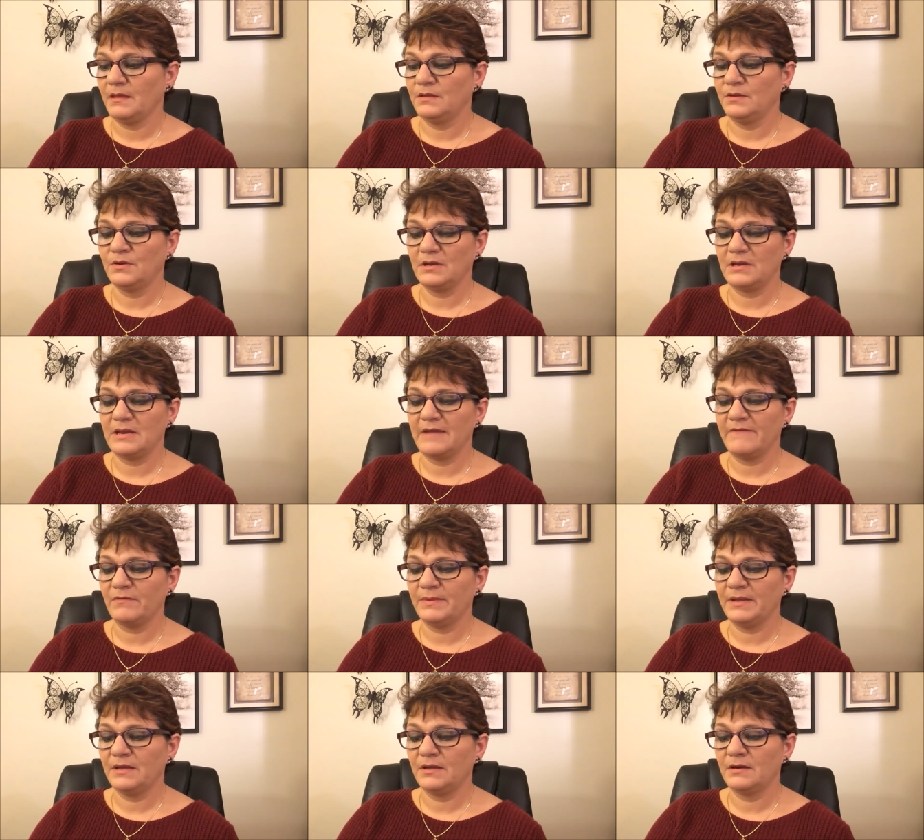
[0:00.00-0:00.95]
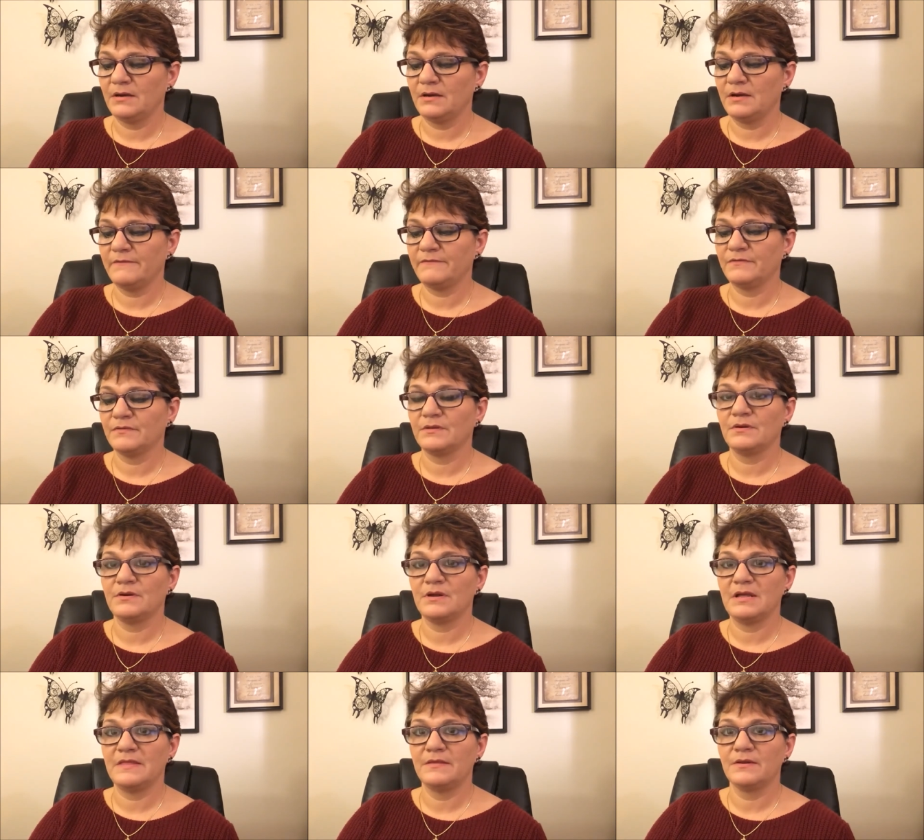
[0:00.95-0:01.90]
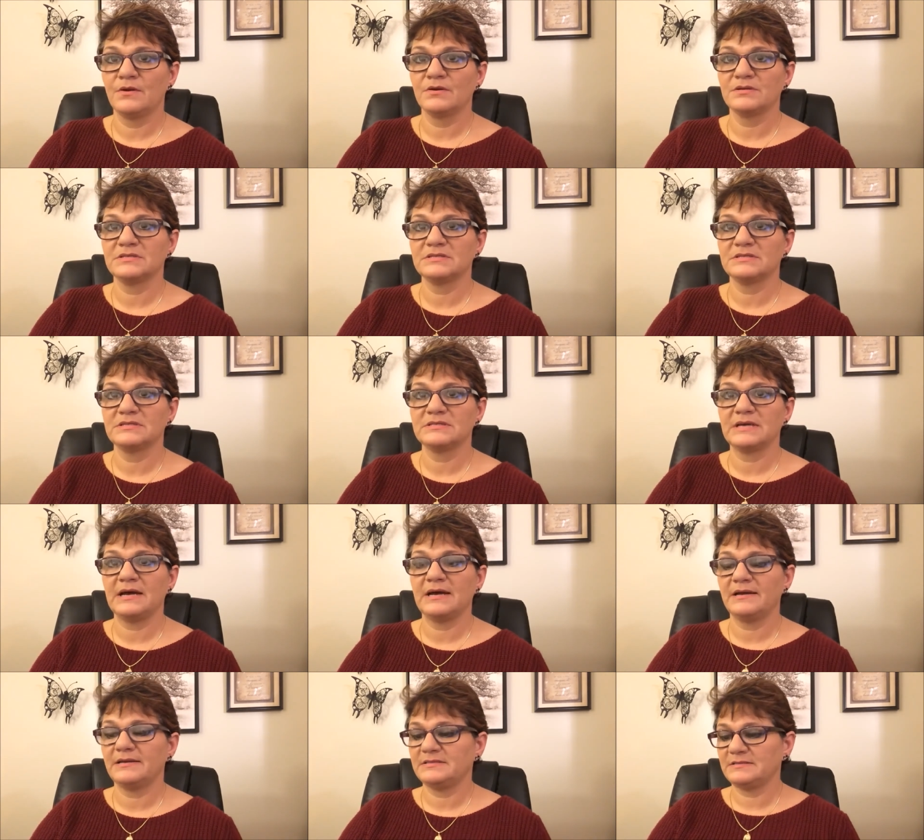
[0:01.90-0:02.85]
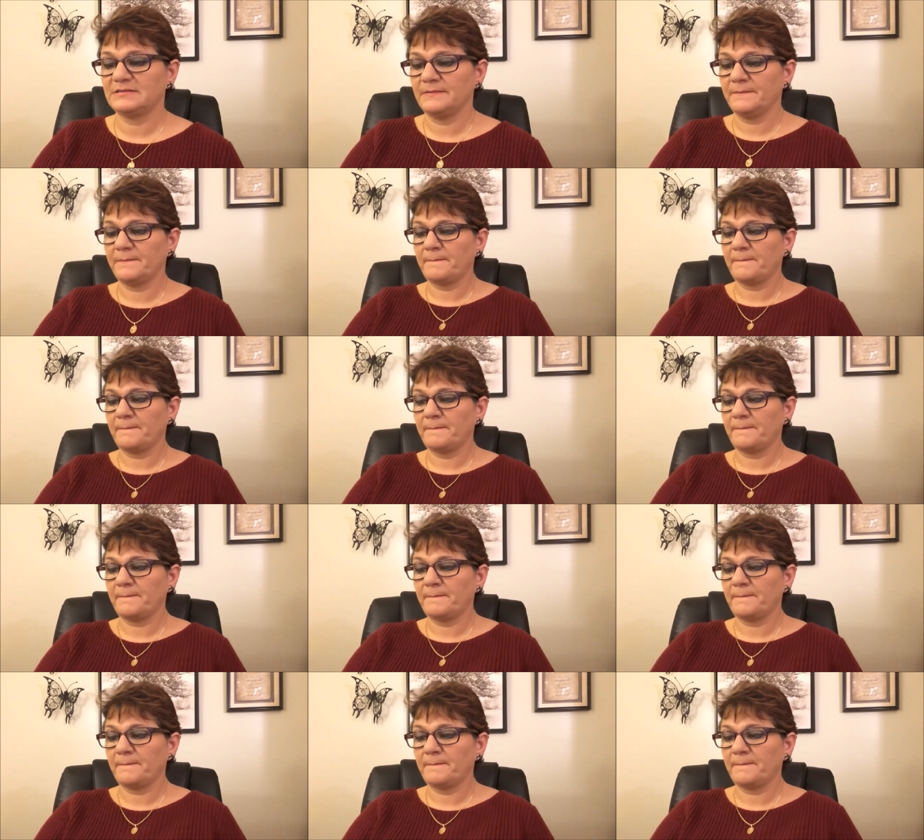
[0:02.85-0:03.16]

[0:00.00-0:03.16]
You can never be good enough for in the narcissist's eyes.